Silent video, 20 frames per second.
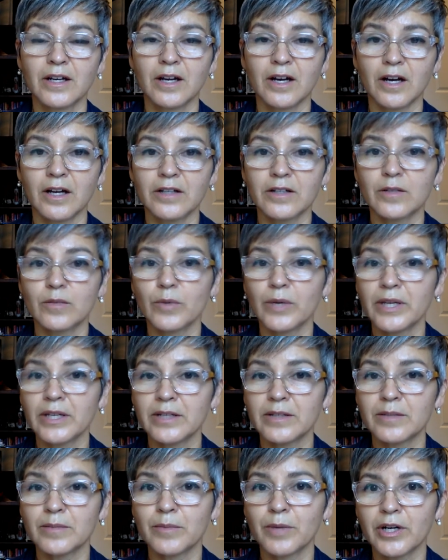our way
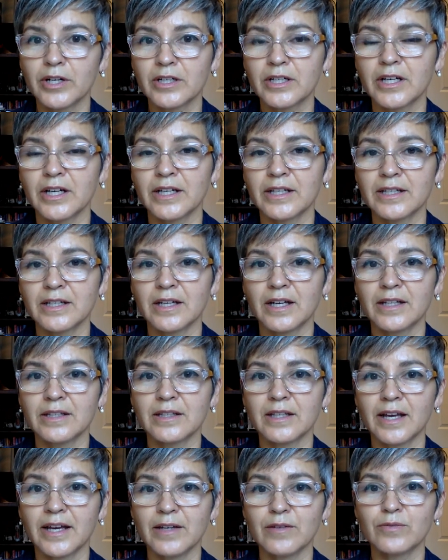to embark on
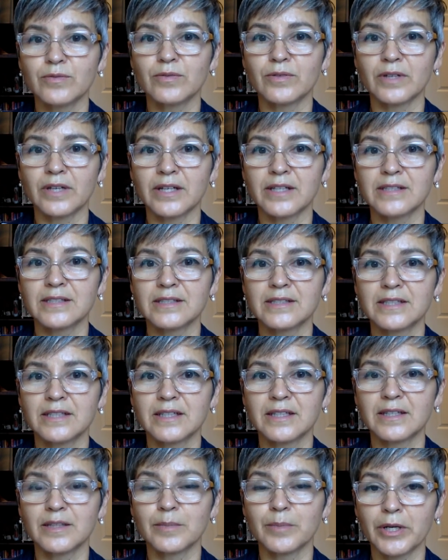life as
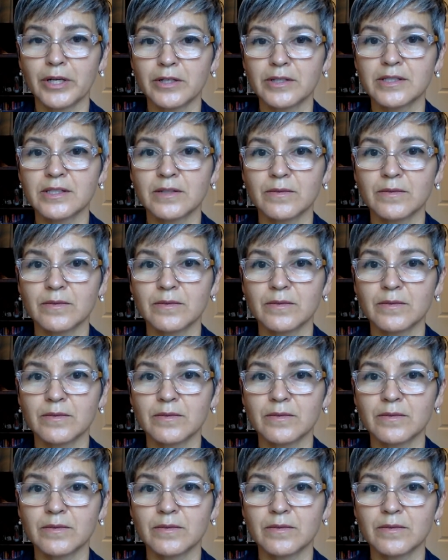the parents